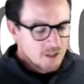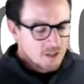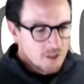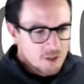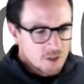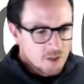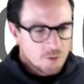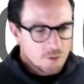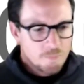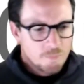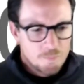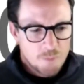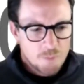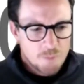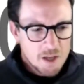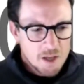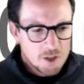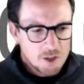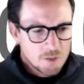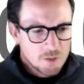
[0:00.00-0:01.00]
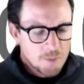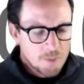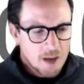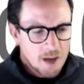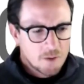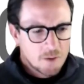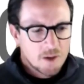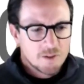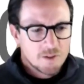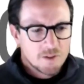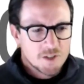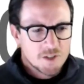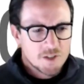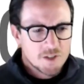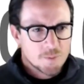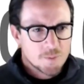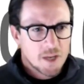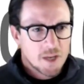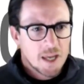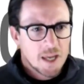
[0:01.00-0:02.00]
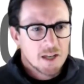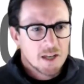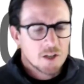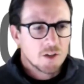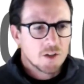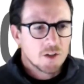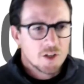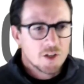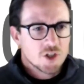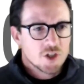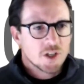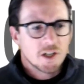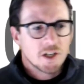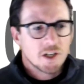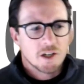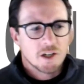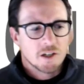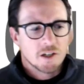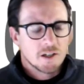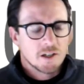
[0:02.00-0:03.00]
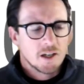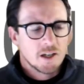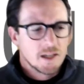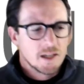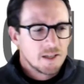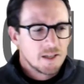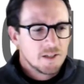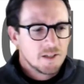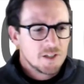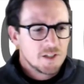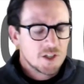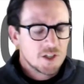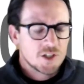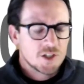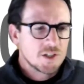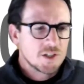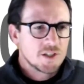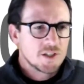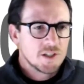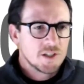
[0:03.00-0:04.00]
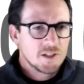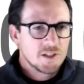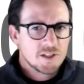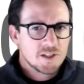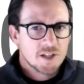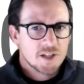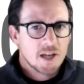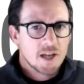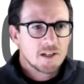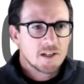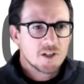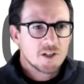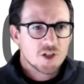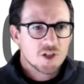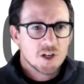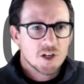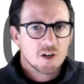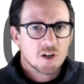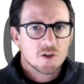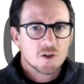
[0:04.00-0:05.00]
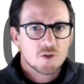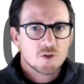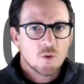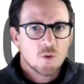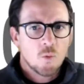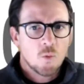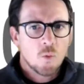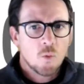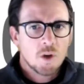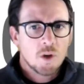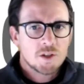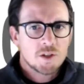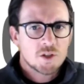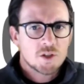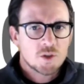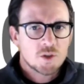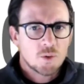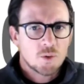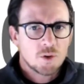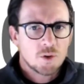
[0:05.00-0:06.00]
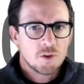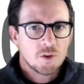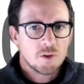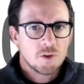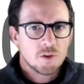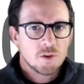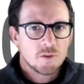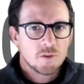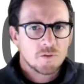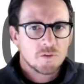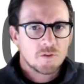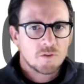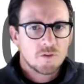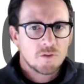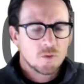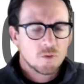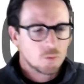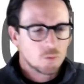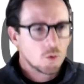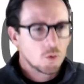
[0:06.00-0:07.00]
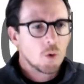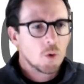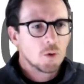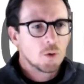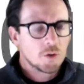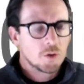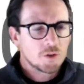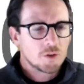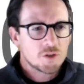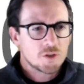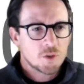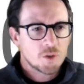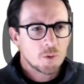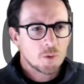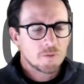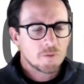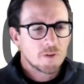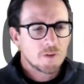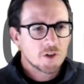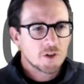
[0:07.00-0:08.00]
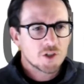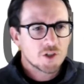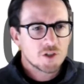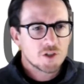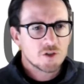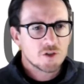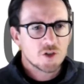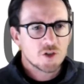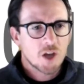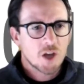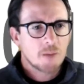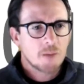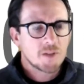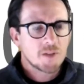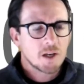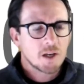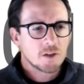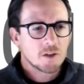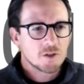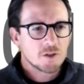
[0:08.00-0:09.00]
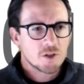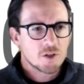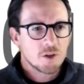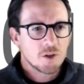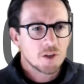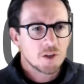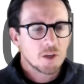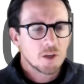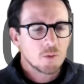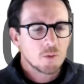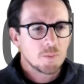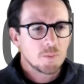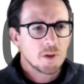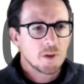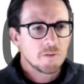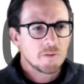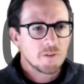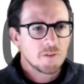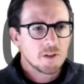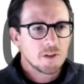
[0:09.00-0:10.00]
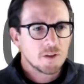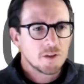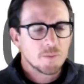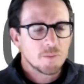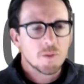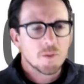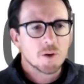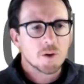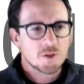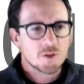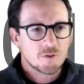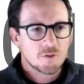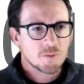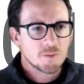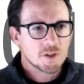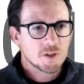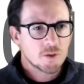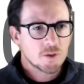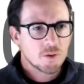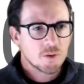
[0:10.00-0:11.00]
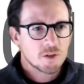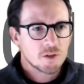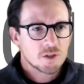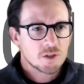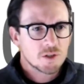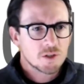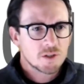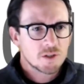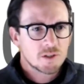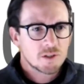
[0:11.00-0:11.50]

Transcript: So Ben, your background is as a mechanical engineer. In addition to design engineers, what sort of roles or functions or job titles do you think would benefit the most from this course?